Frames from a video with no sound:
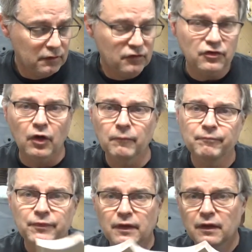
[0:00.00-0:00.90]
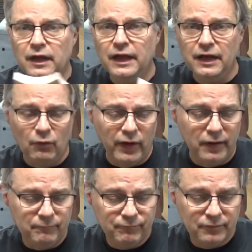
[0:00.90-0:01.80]
So
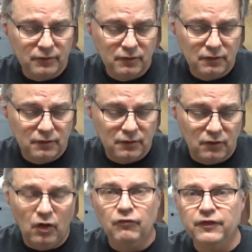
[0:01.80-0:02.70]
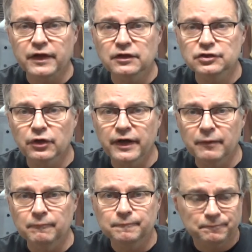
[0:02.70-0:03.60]
anyway, hopefully you enjoyed
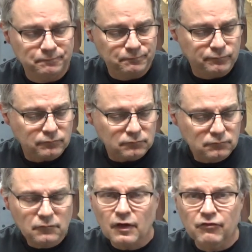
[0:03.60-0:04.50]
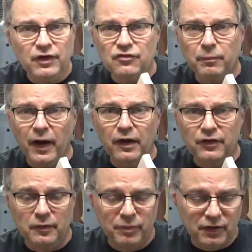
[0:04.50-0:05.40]
it. If it inspired
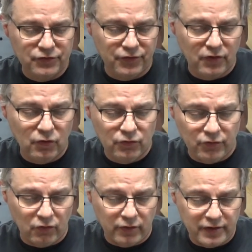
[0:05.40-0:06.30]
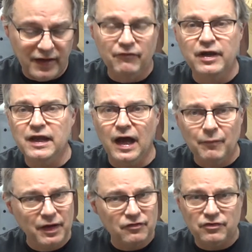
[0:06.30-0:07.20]
you to build your own or you have any
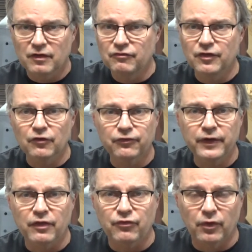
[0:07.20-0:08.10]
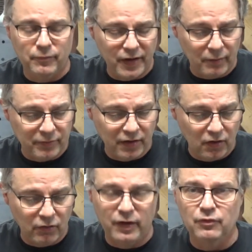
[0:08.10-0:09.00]
comments, feel free to throw them down
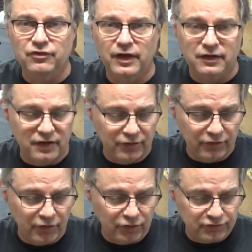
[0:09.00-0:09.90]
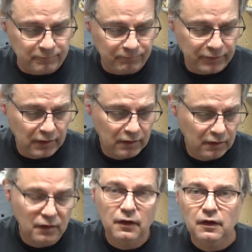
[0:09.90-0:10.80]
below. I always like to hear those.
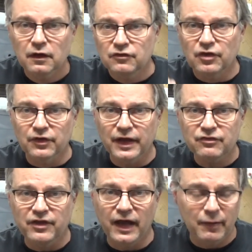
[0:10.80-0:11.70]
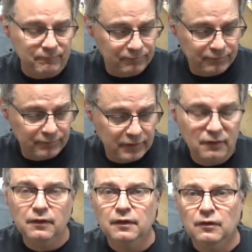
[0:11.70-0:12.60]
Till next time,
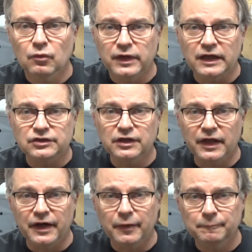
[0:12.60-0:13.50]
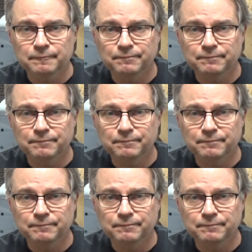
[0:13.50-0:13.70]
we'll catch you later.